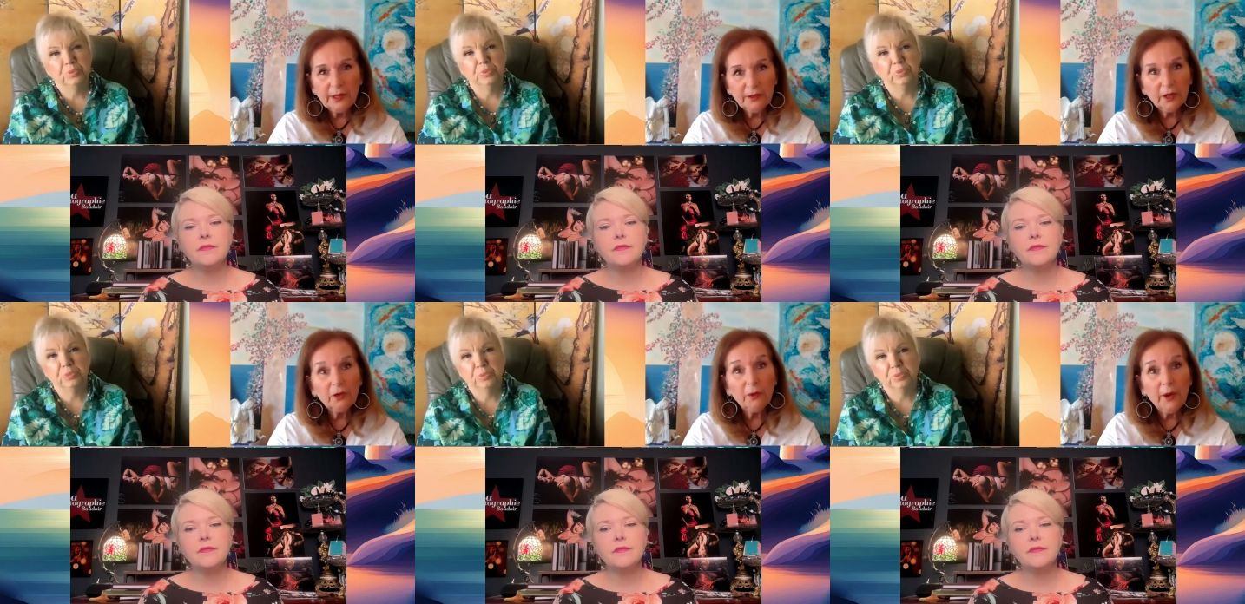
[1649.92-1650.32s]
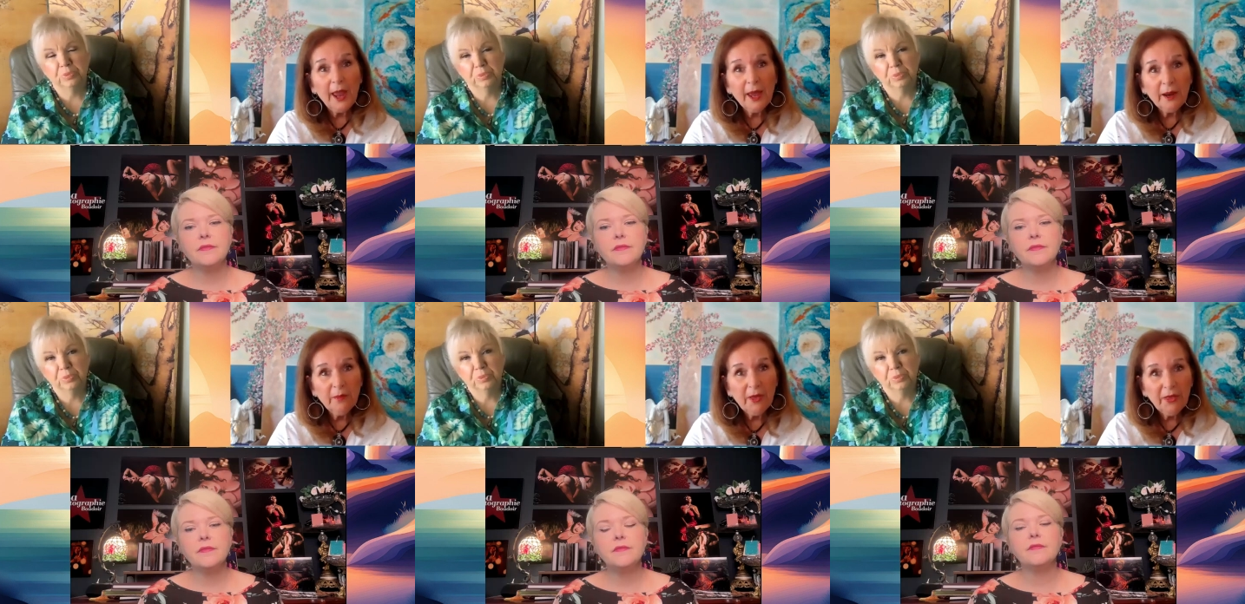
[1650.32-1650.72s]
Speaker 1: the
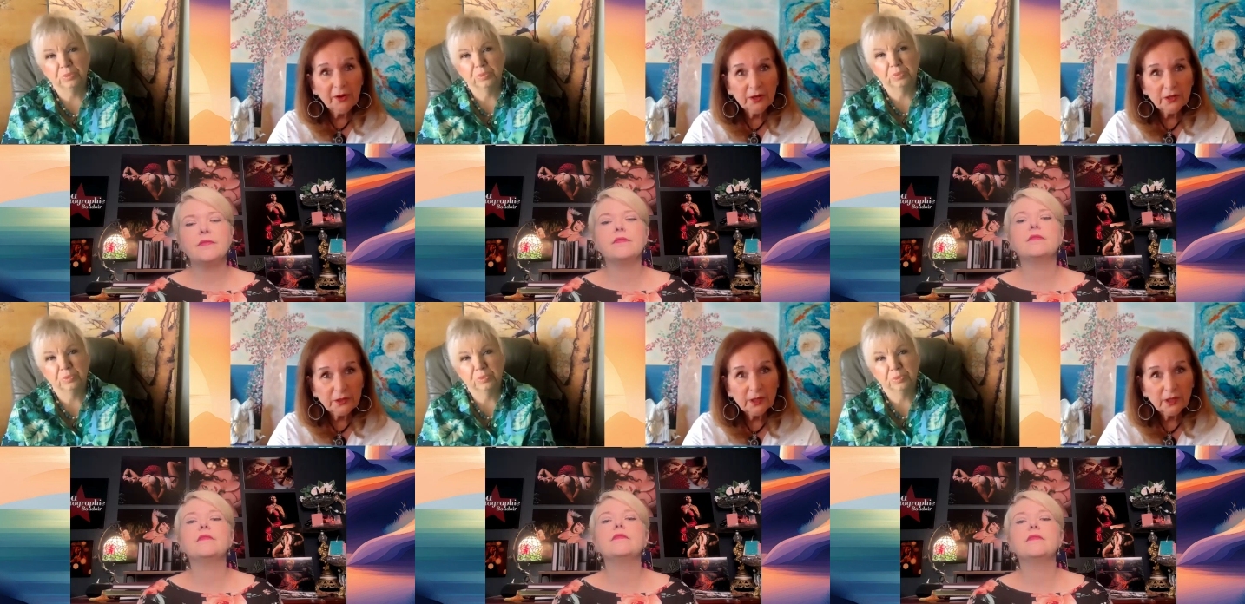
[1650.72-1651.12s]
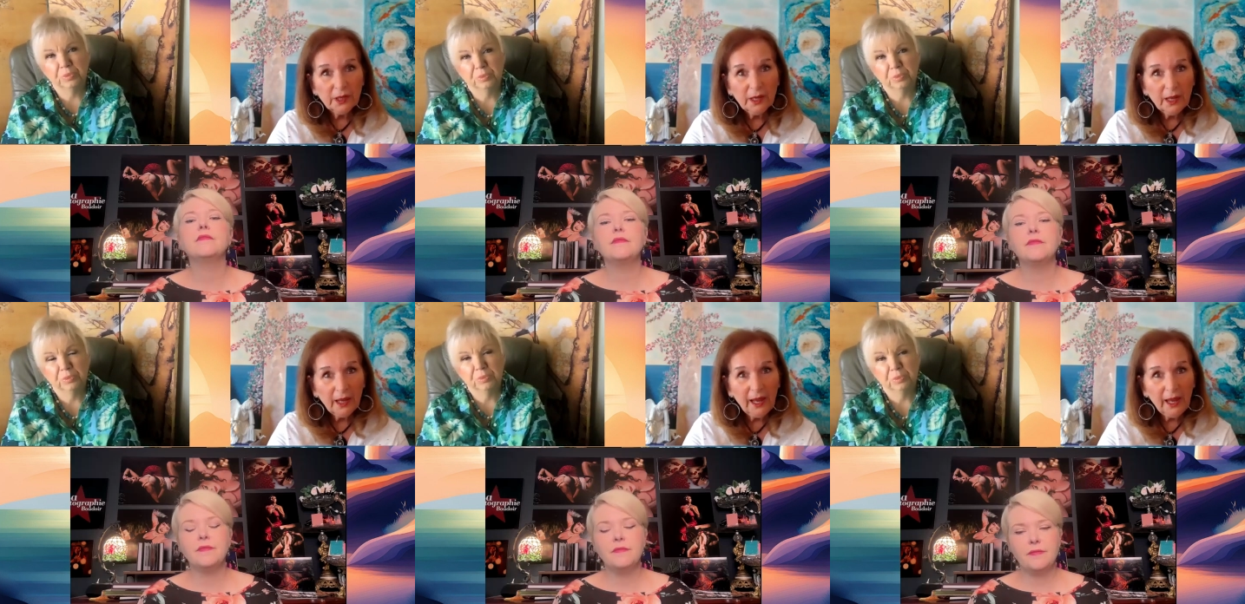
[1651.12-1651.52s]
grandmother's
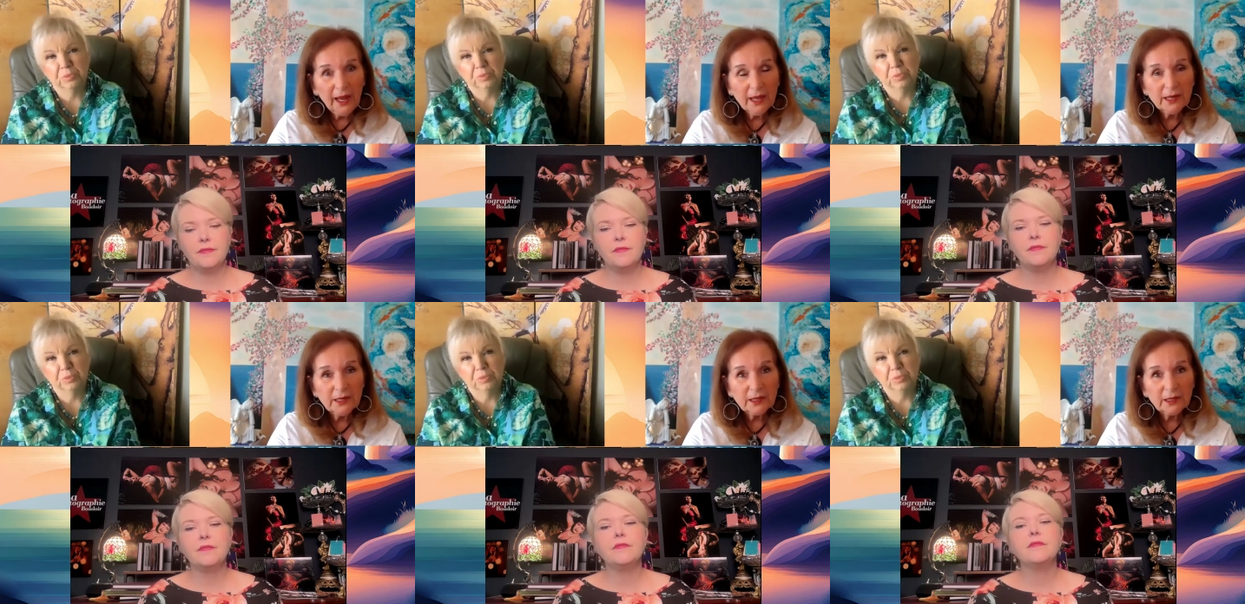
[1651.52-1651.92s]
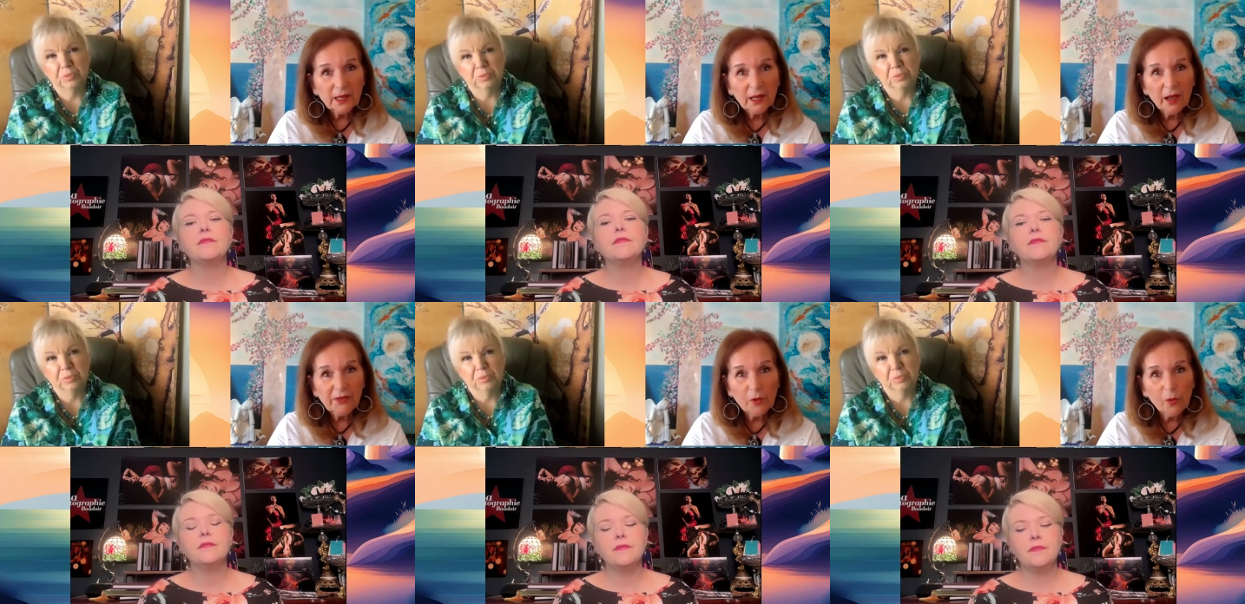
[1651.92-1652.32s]
hand,
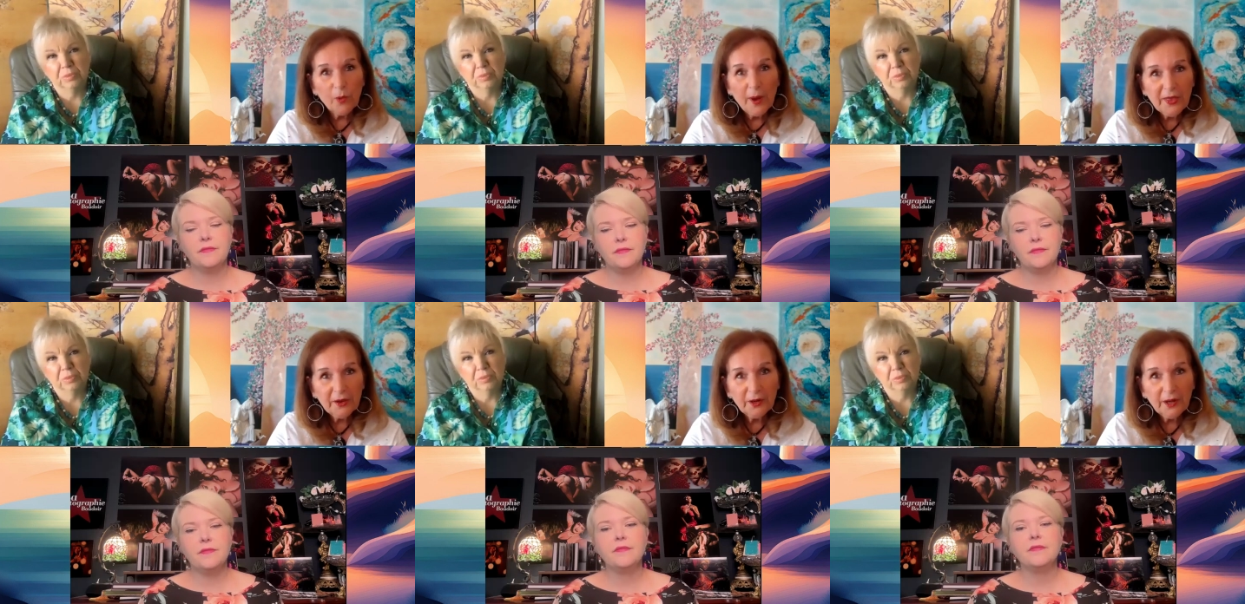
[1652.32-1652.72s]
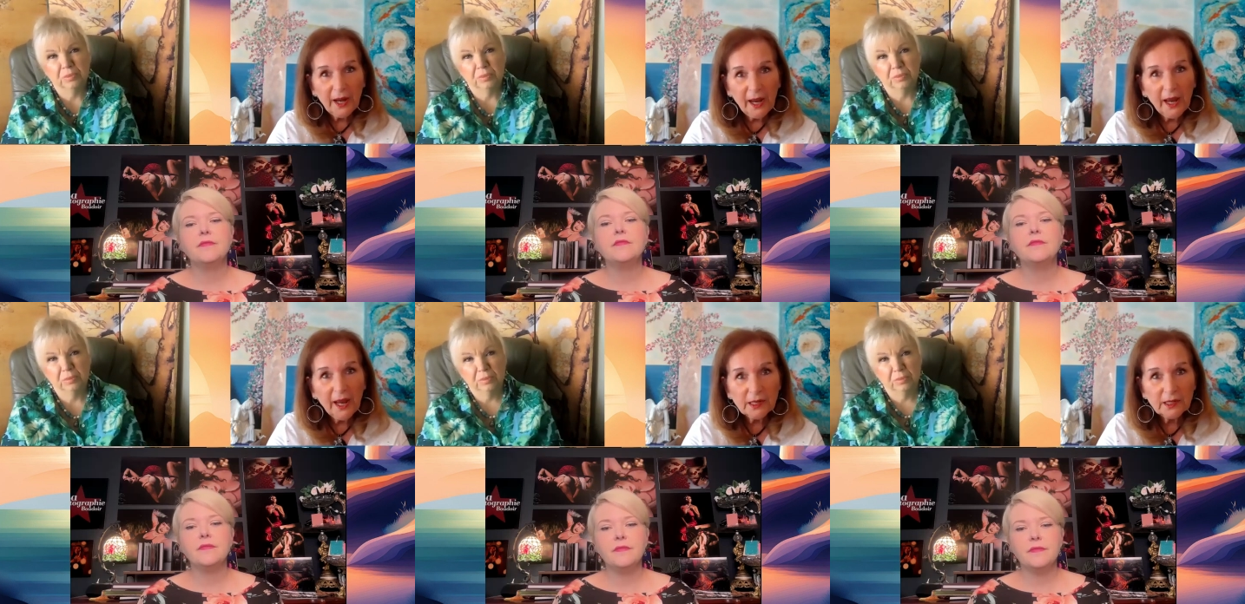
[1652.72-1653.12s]
the weathered
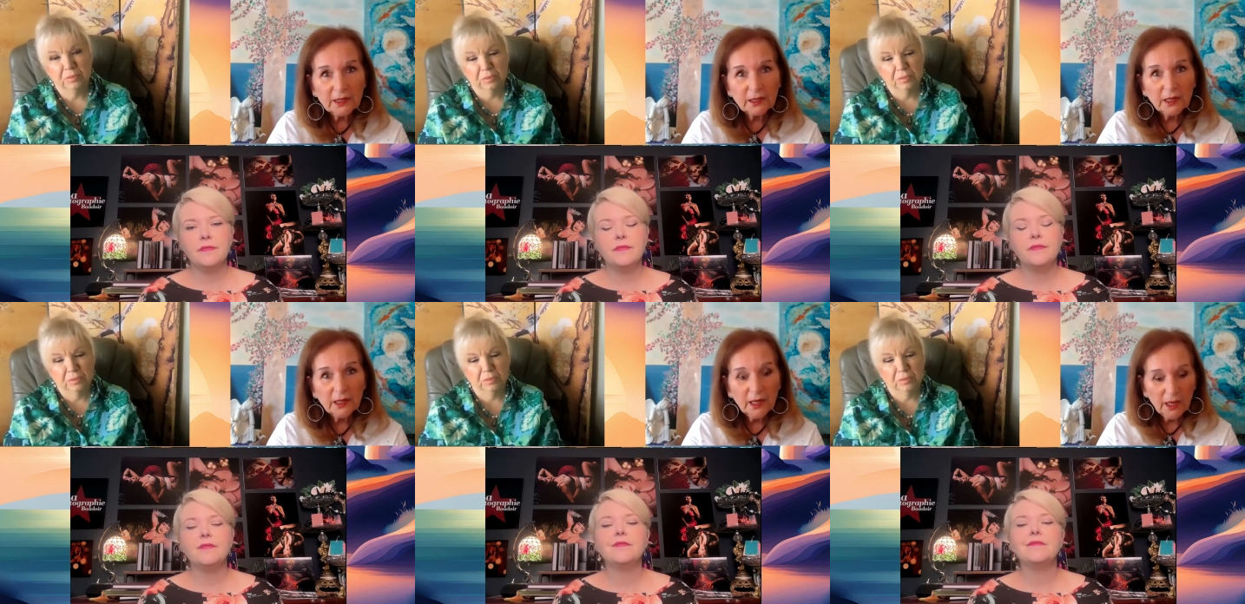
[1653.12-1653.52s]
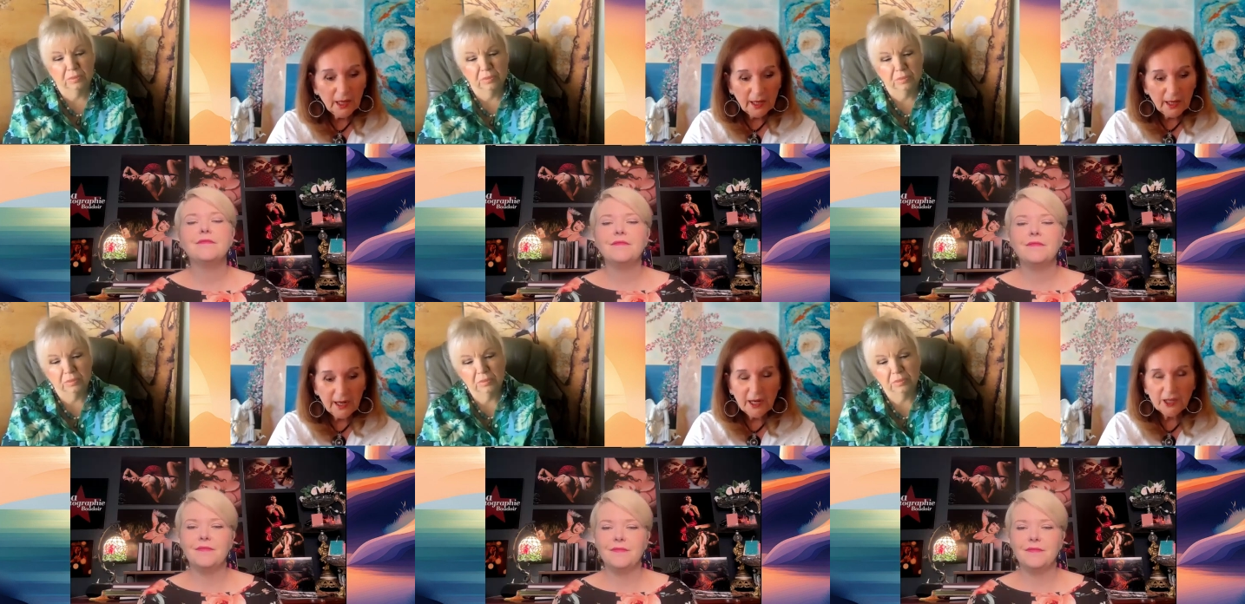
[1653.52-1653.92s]
hand,
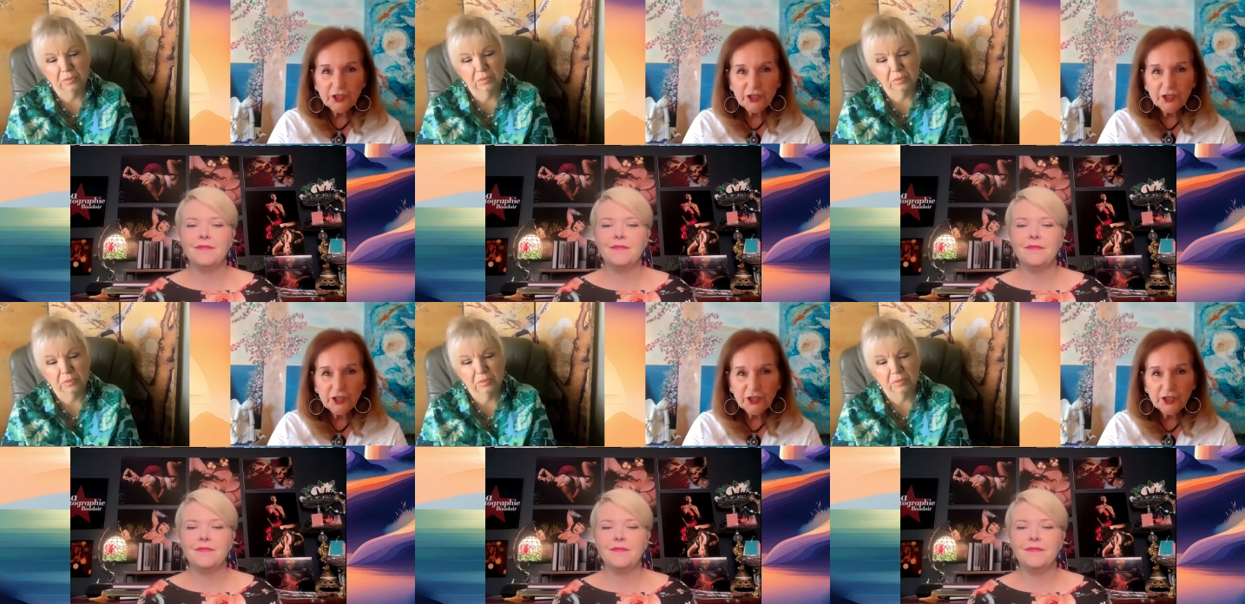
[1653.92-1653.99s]
mm-hmm. and it's